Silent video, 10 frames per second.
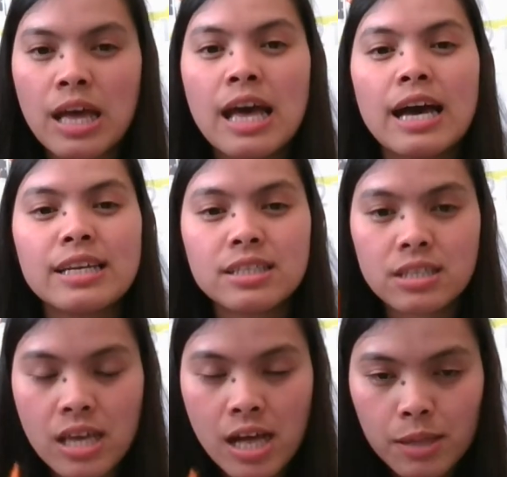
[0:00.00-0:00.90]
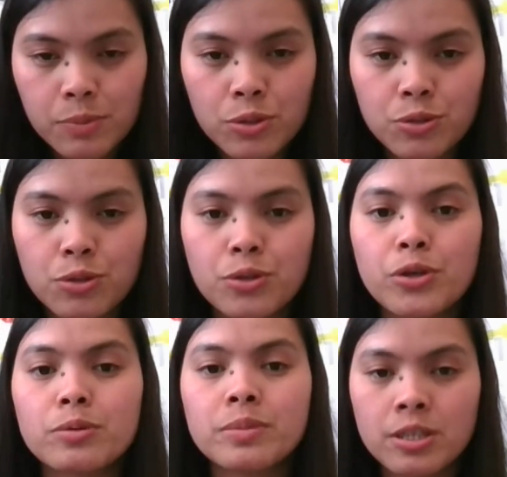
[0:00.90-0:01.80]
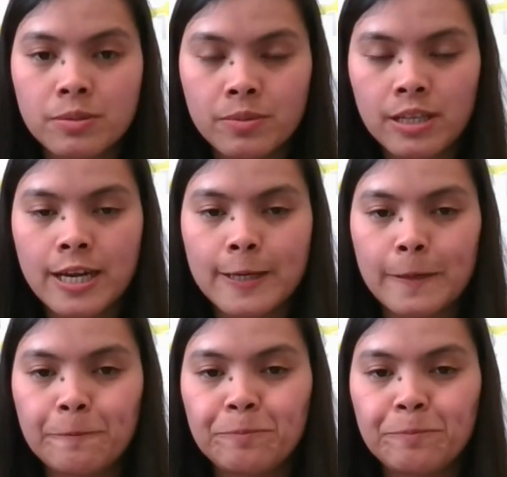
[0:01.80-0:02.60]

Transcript: And it help also your vocabulary.